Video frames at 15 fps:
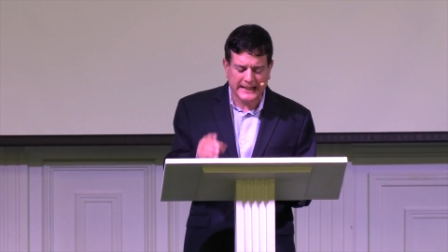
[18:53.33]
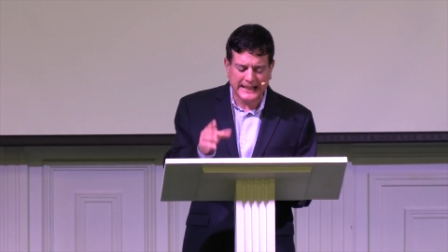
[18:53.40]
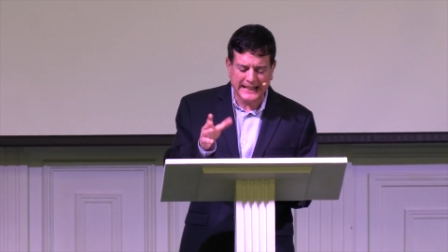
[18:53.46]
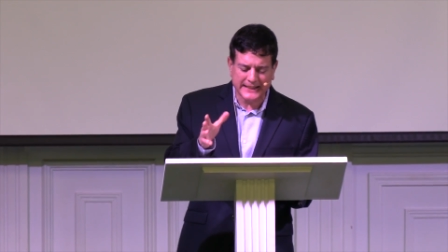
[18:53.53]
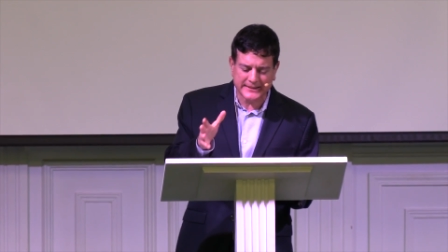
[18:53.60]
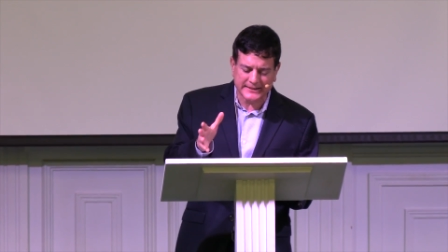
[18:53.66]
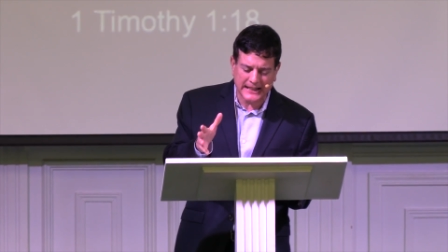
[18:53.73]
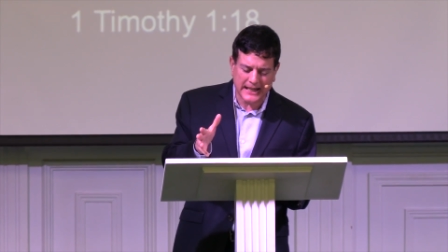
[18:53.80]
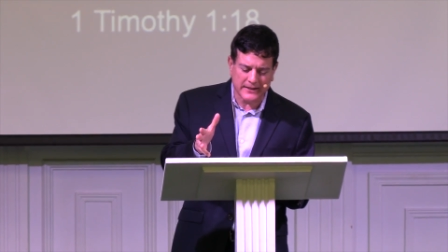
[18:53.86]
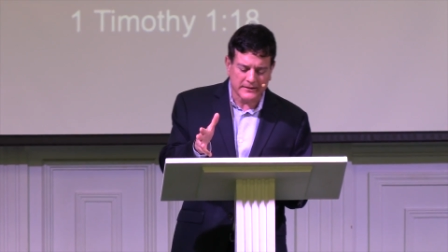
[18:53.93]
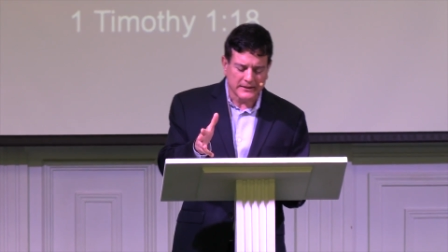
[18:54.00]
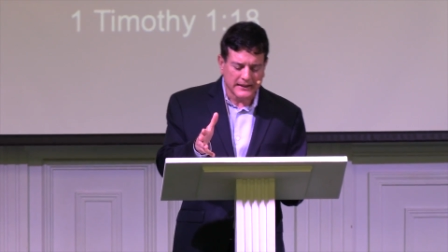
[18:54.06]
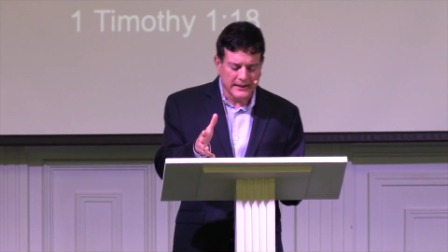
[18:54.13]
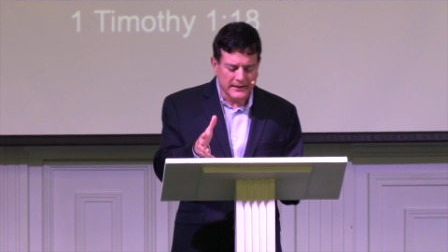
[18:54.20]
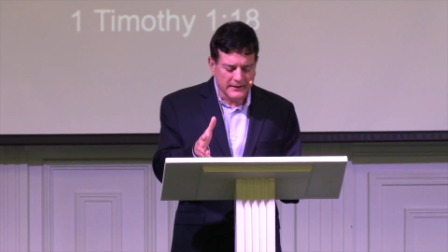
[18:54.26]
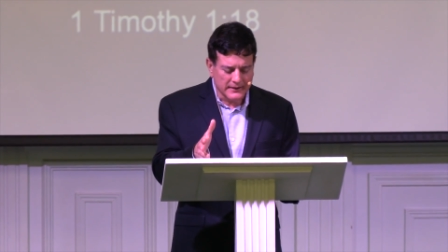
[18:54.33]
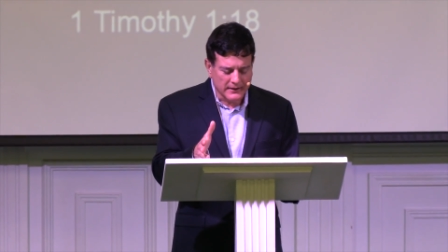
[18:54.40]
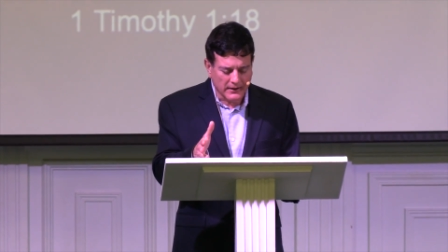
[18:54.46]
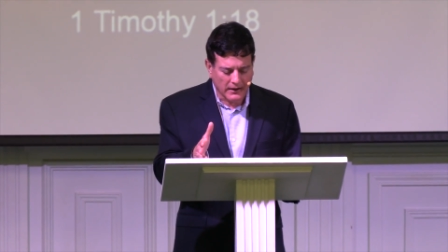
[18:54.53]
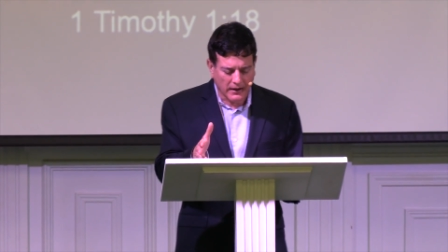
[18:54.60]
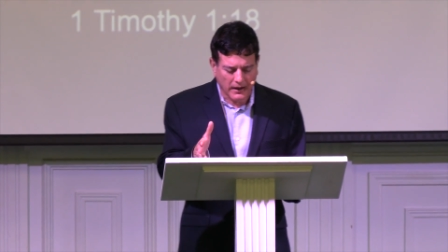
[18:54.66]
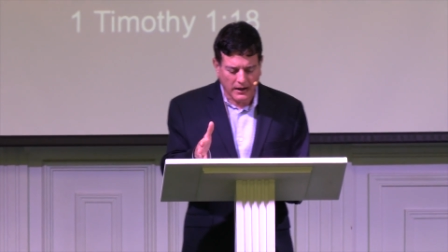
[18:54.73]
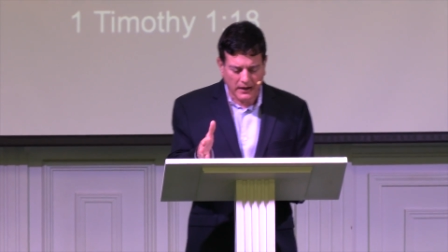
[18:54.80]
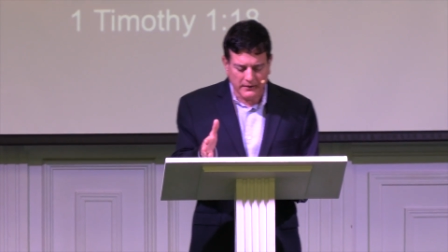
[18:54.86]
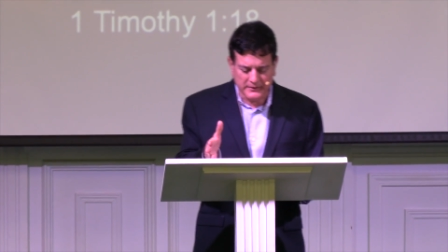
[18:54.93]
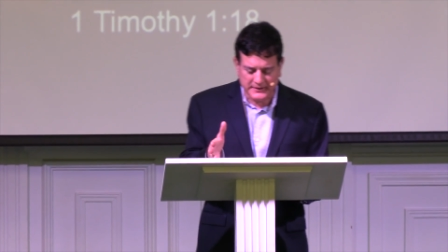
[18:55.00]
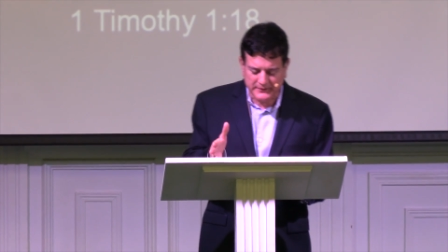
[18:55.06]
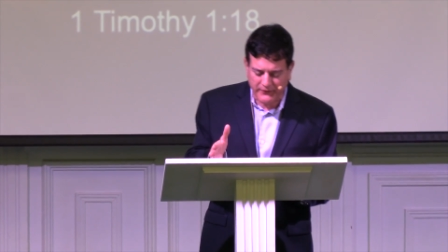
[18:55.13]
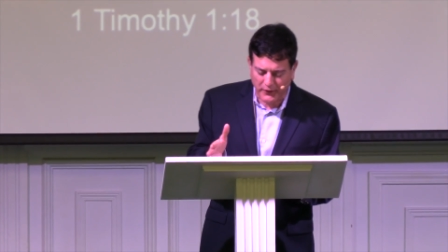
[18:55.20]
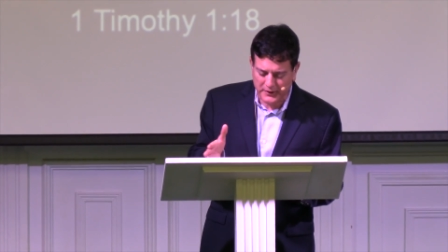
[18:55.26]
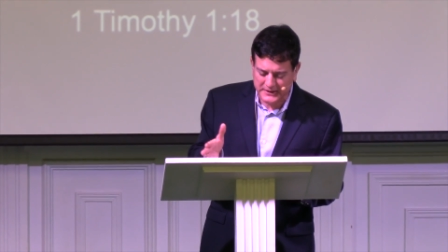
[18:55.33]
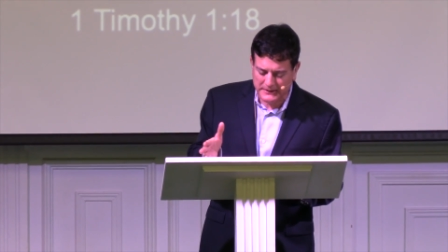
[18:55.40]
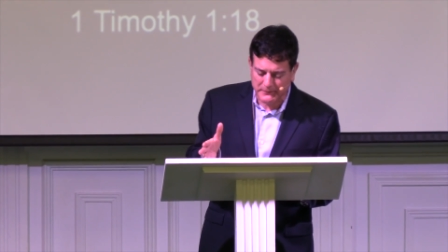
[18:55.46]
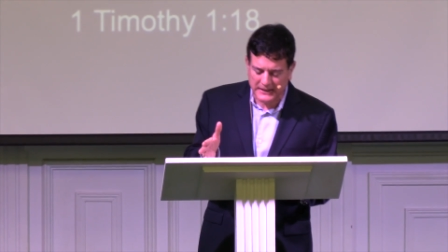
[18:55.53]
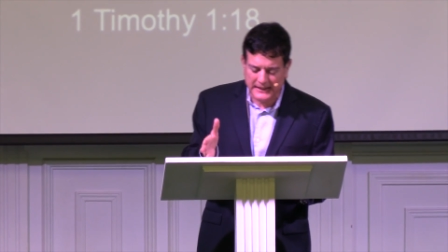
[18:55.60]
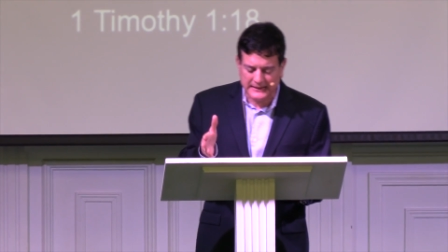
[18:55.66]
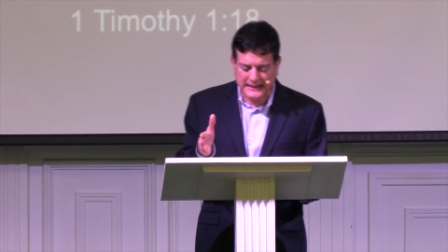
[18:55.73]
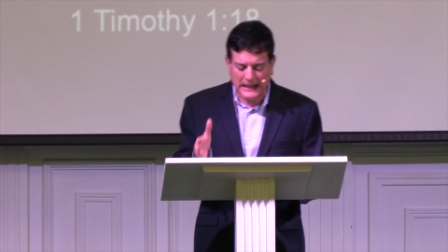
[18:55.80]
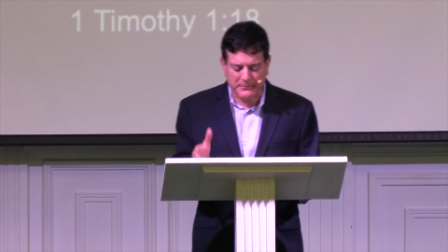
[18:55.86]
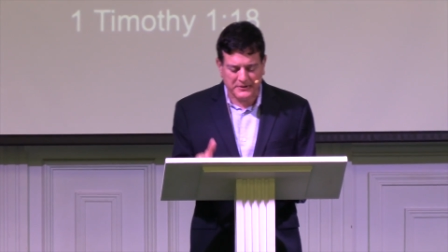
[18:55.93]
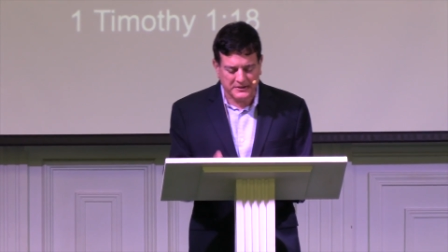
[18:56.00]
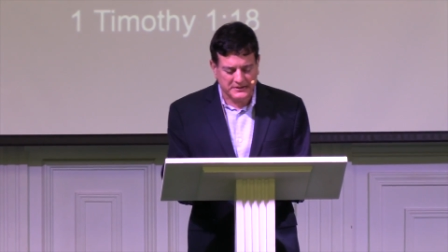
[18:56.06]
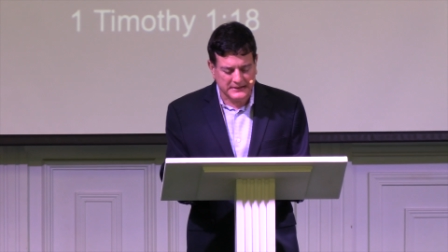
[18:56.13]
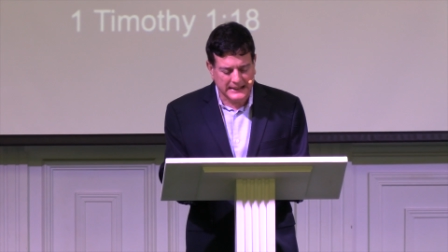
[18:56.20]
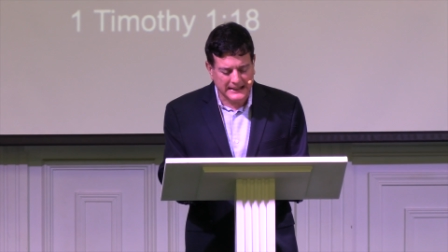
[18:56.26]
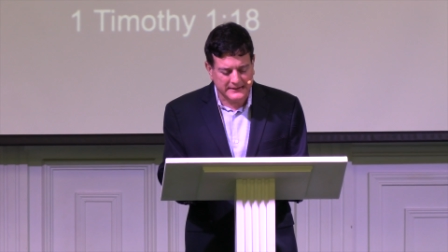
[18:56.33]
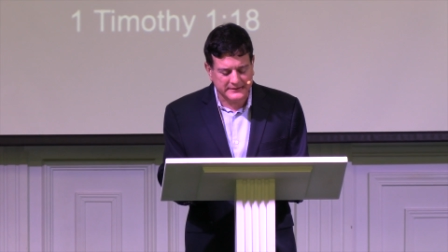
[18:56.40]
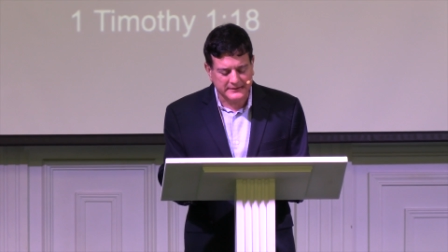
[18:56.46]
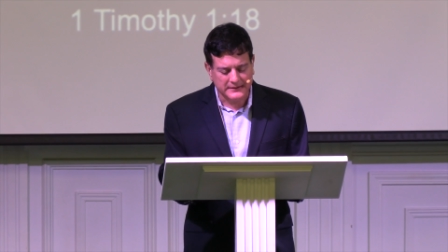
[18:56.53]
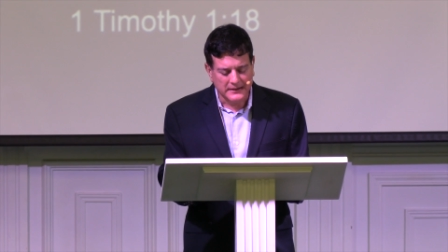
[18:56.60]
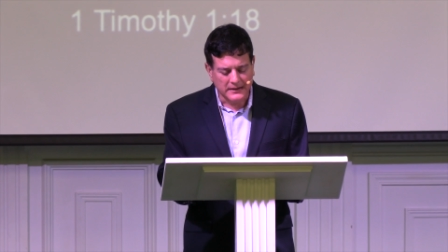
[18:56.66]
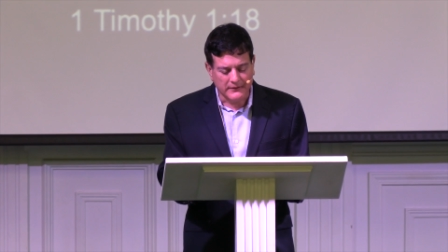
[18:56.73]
He said, 1 Timothy chapter 6,